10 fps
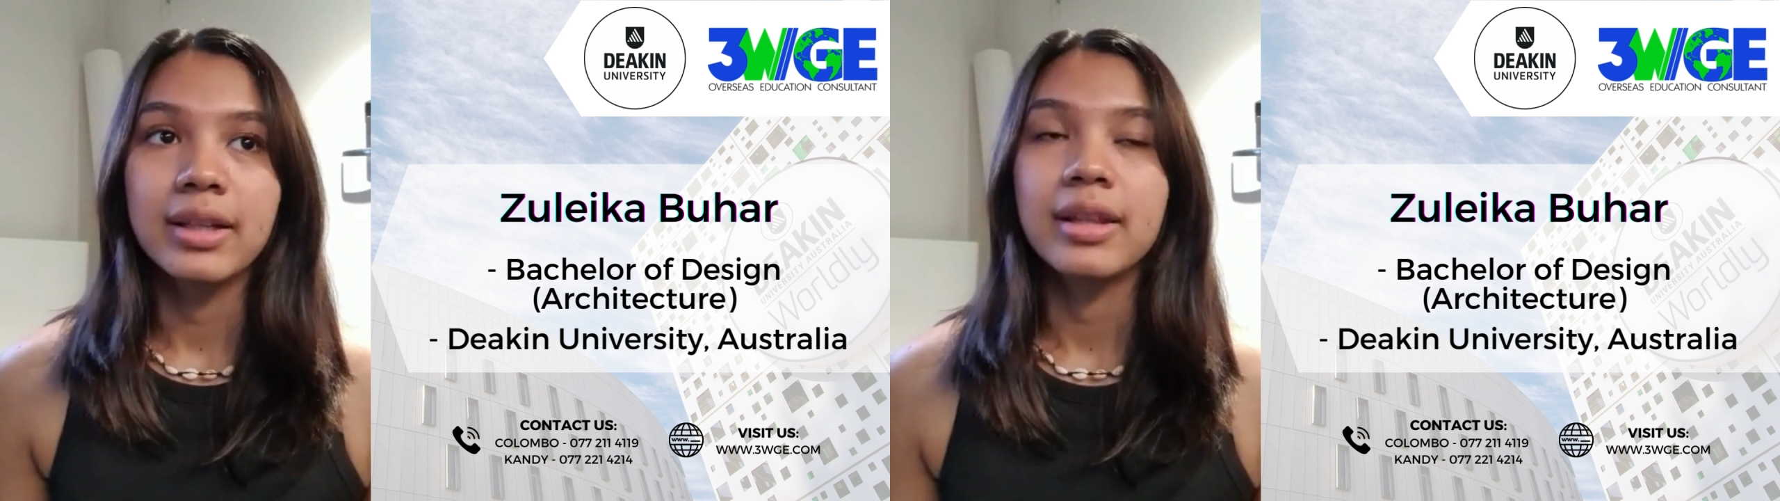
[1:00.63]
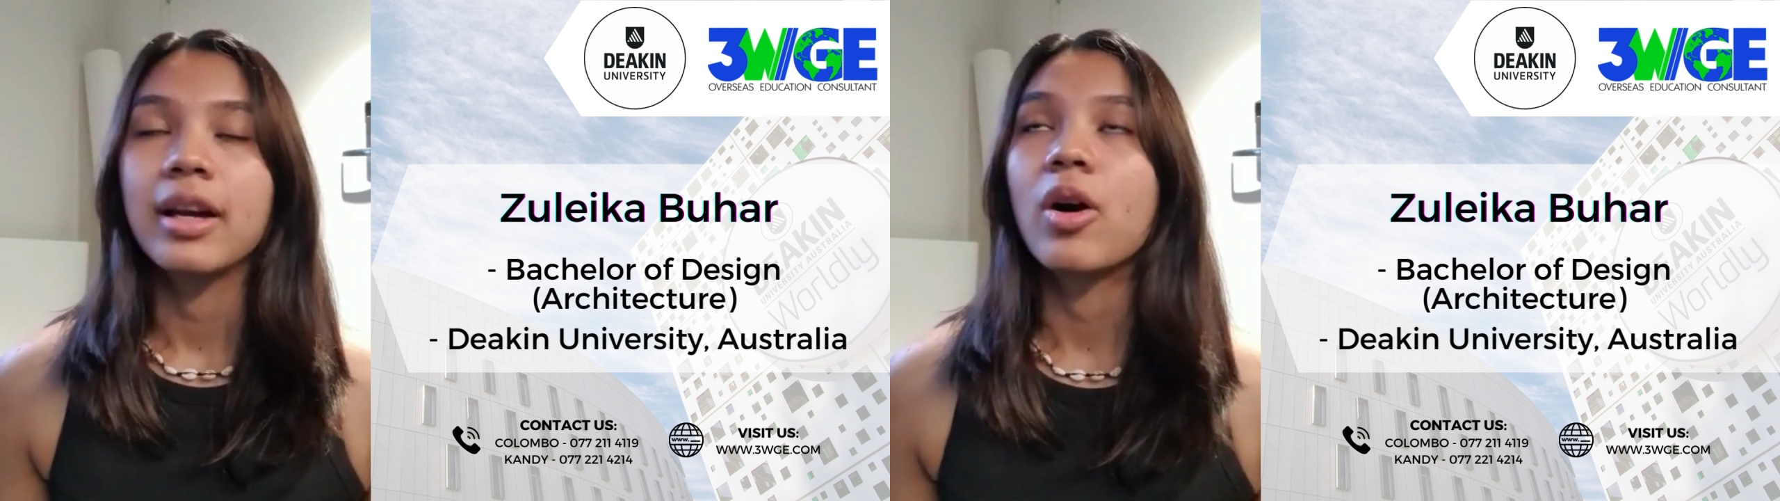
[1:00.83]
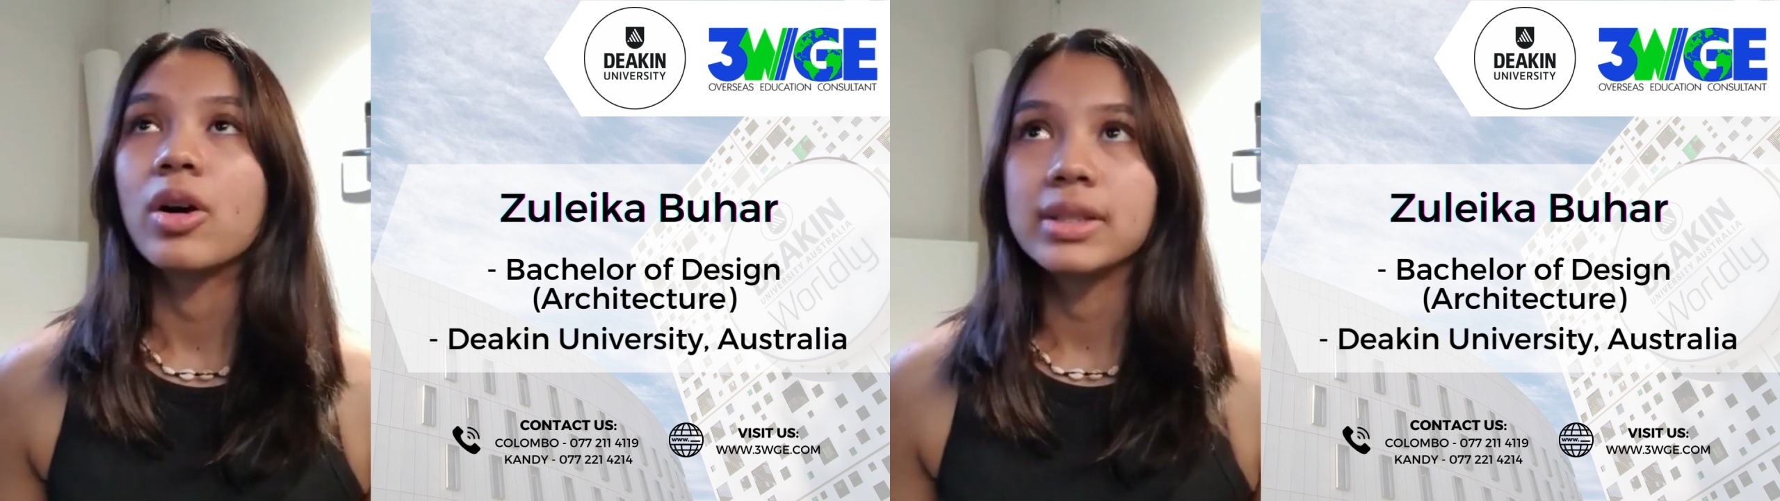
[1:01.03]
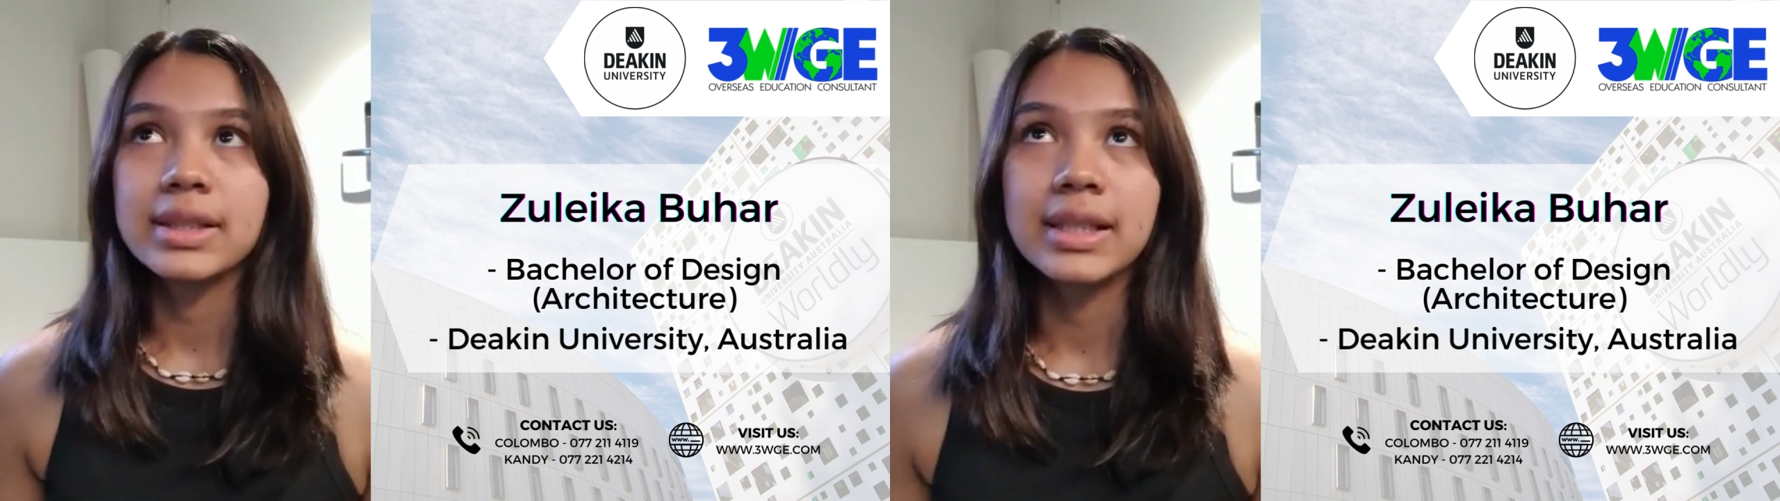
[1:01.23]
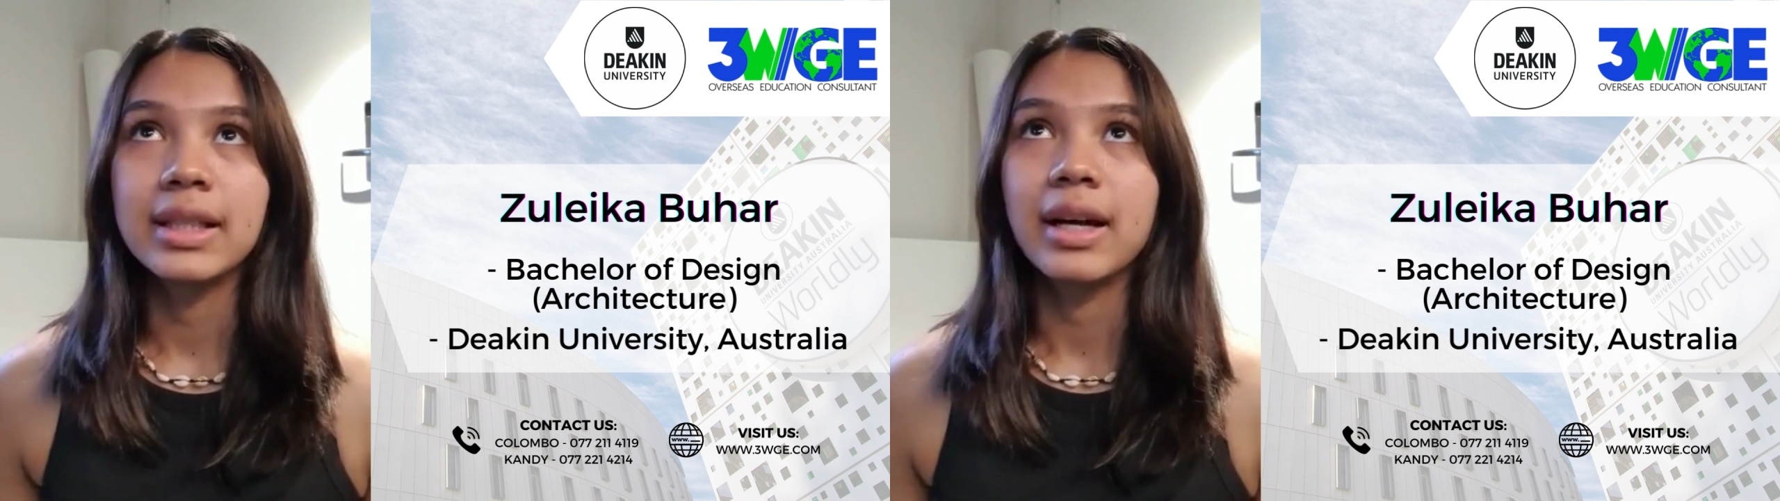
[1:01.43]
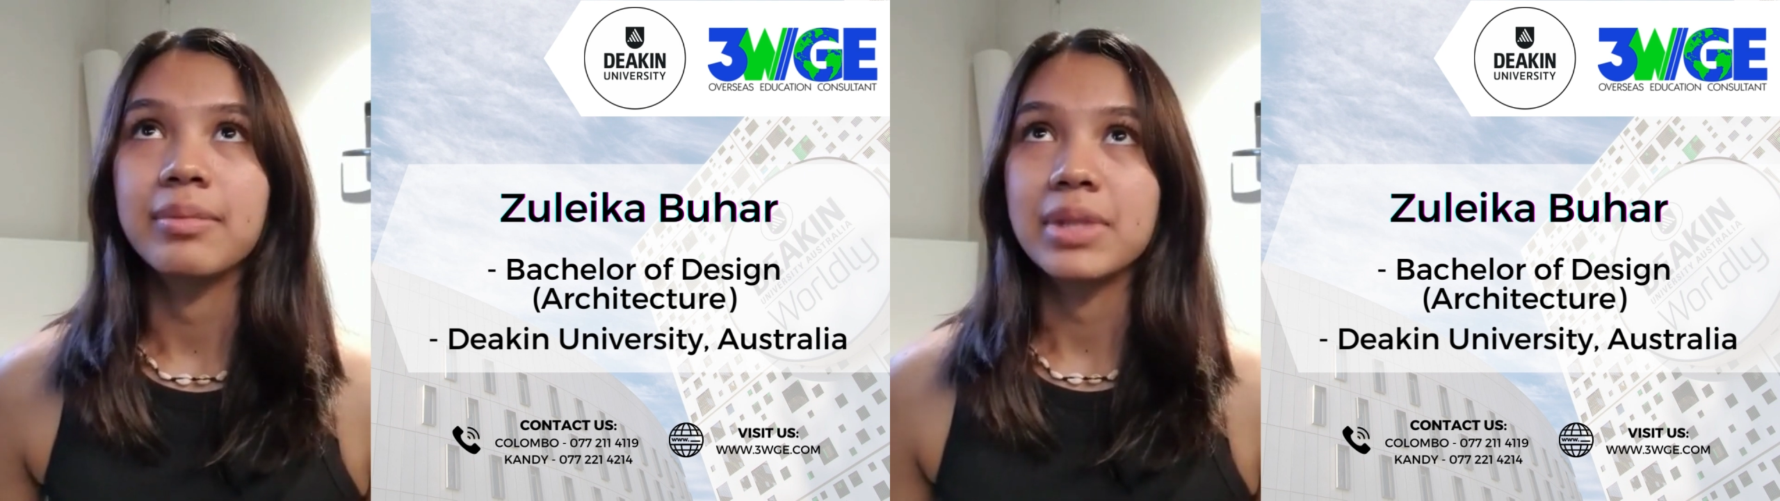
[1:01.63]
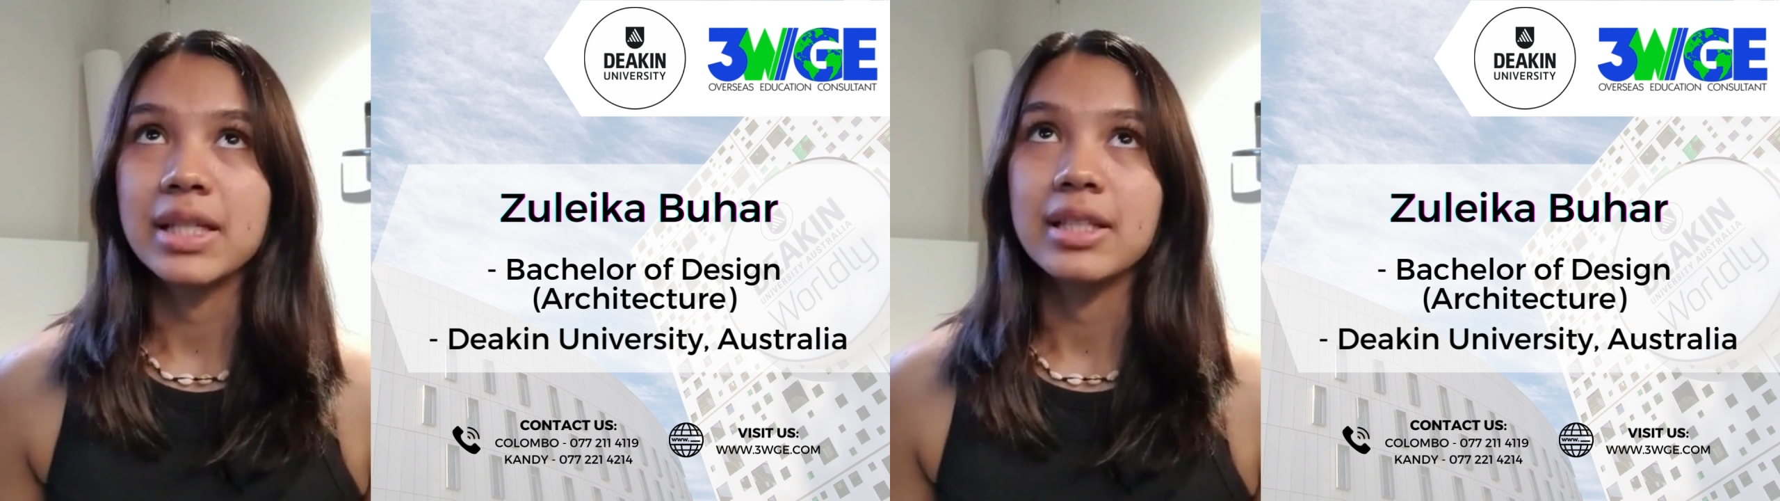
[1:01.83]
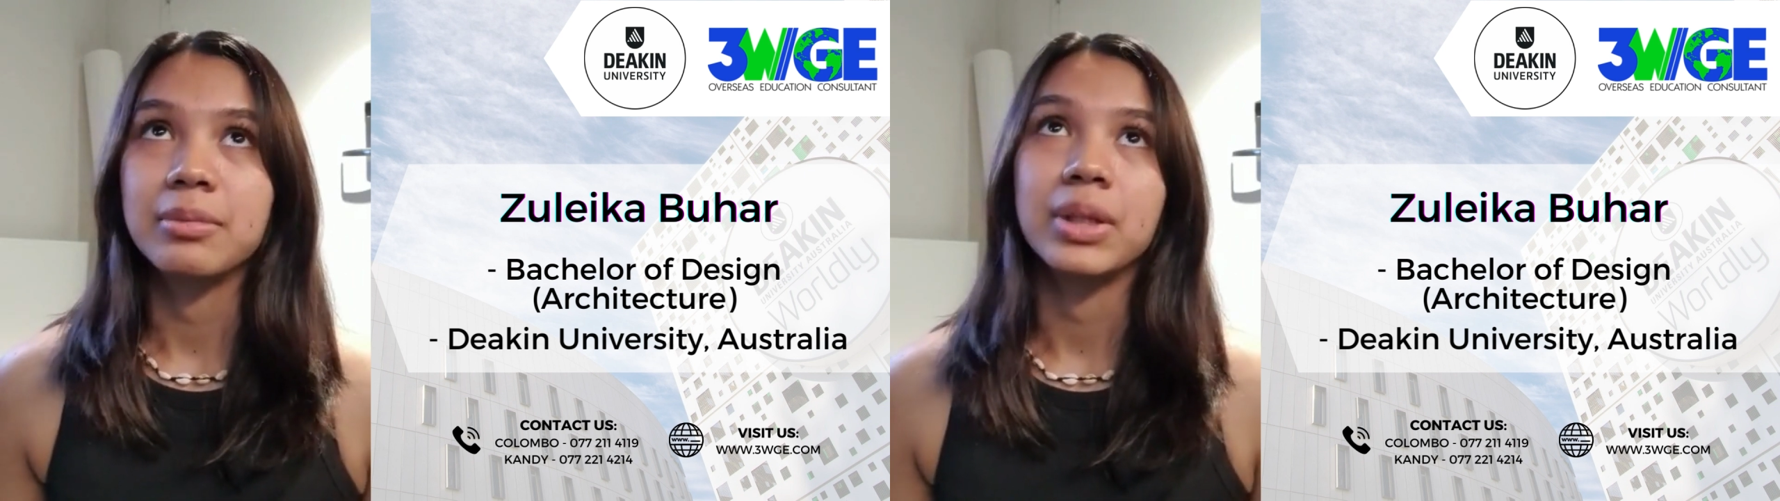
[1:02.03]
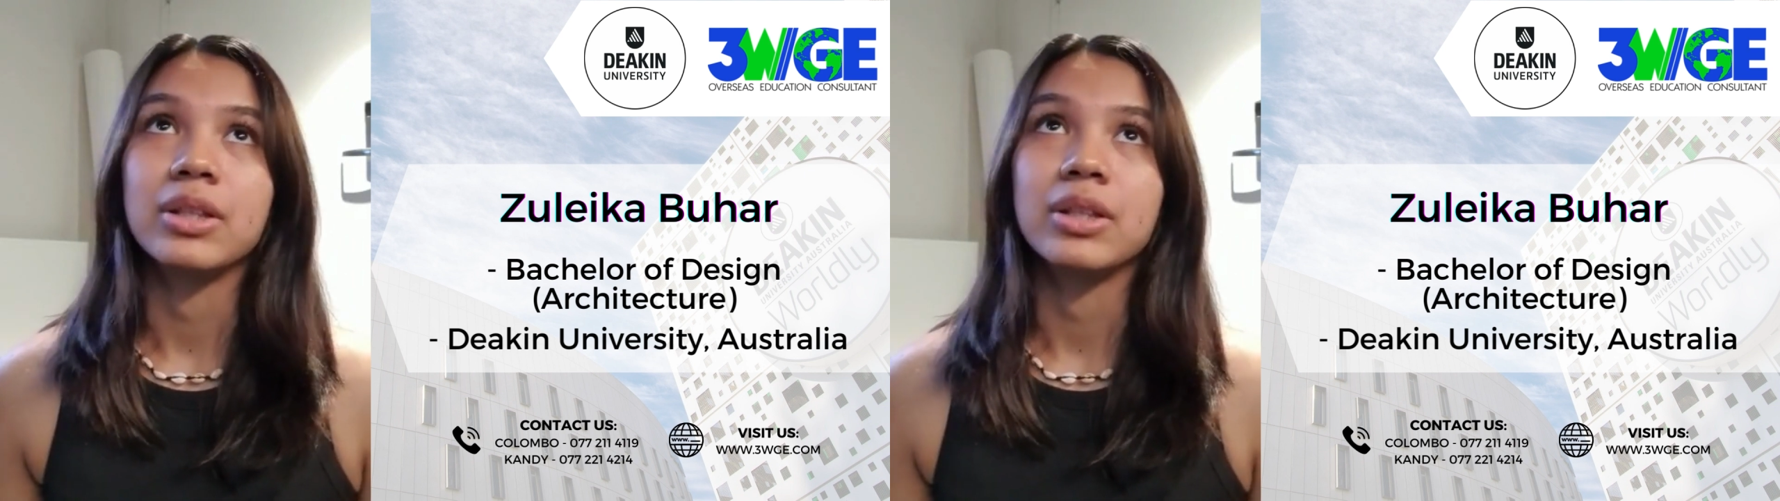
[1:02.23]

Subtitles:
they constantly updated me and